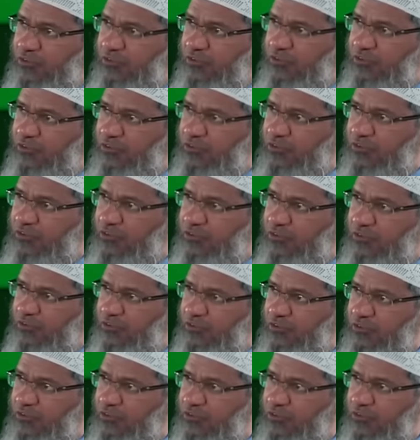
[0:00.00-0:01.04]

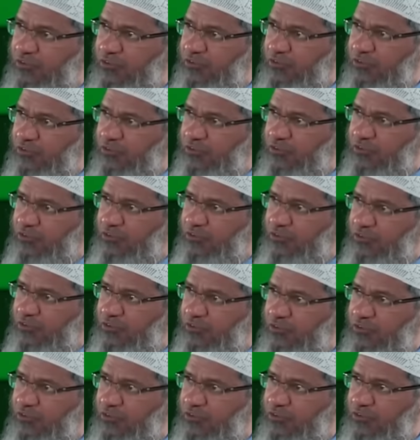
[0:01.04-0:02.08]

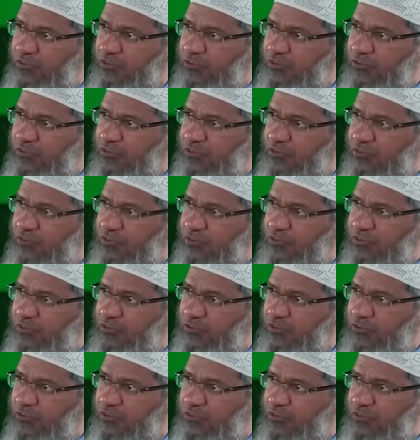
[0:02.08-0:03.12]

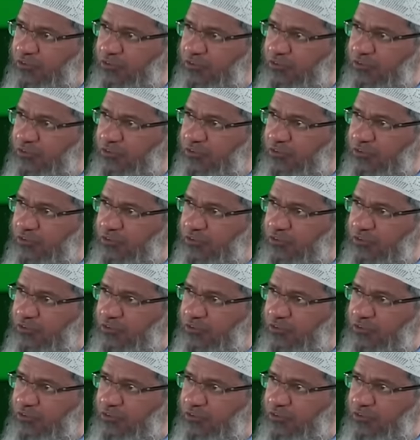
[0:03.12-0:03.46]
This person isn't speaking.